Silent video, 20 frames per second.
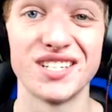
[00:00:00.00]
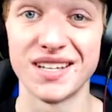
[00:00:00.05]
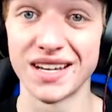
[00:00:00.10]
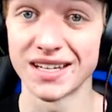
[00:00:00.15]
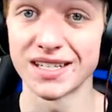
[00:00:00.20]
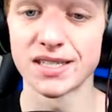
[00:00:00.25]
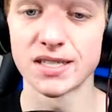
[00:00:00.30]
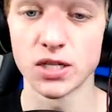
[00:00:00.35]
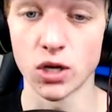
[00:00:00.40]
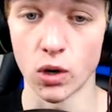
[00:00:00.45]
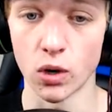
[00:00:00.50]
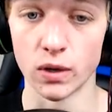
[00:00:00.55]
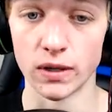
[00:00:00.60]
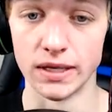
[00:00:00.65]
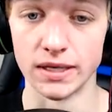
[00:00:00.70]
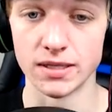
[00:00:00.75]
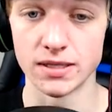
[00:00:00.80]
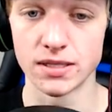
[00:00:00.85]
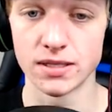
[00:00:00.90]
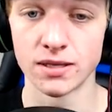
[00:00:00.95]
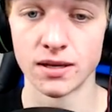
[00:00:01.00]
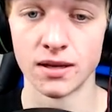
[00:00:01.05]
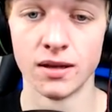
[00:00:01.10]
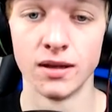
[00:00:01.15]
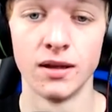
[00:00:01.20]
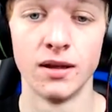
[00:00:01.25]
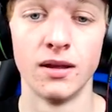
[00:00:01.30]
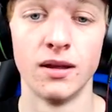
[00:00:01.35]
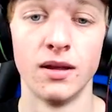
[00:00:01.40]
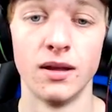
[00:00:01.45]
6 targets.
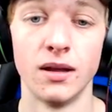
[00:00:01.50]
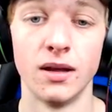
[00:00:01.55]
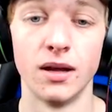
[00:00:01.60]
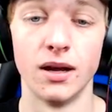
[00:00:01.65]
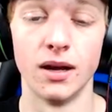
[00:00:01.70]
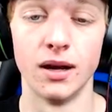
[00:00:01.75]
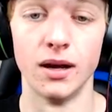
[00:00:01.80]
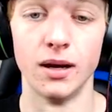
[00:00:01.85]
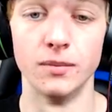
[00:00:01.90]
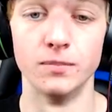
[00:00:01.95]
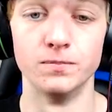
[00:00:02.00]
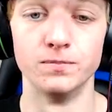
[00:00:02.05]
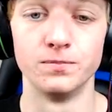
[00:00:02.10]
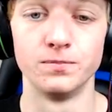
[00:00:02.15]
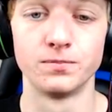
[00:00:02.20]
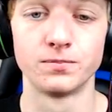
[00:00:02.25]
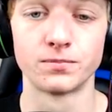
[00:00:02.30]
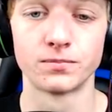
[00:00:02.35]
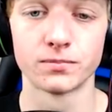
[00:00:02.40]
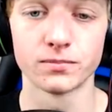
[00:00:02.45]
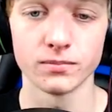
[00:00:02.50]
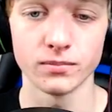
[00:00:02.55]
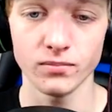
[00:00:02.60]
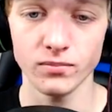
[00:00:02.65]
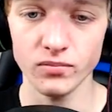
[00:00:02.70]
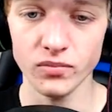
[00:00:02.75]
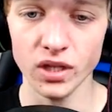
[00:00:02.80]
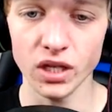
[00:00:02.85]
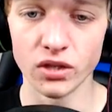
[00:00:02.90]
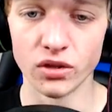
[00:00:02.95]

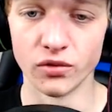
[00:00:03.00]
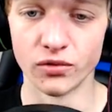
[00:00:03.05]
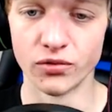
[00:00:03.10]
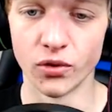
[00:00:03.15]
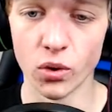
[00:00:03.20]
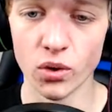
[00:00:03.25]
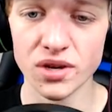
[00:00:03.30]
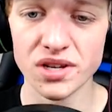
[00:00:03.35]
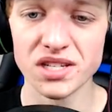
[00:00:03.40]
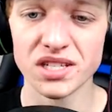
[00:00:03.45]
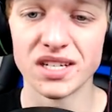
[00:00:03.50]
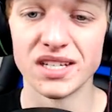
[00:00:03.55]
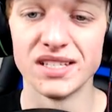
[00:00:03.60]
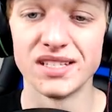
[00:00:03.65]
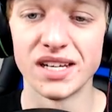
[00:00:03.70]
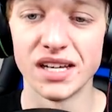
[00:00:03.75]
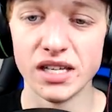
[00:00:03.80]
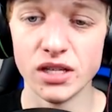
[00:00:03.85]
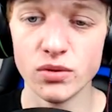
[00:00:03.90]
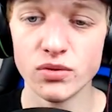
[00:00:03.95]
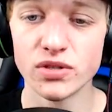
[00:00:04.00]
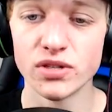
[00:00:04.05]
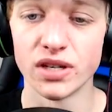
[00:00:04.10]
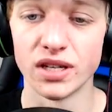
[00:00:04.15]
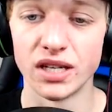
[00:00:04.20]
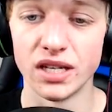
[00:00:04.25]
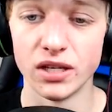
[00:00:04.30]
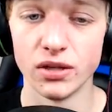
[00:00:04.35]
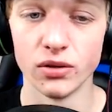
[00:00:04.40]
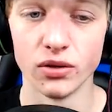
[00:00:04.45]
The forest continues
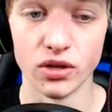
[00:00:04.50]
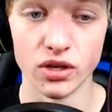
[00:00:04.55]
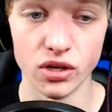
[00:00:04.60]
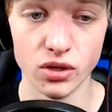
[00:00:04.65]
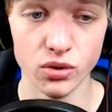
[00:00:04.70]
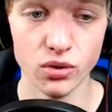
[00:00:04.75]
to heal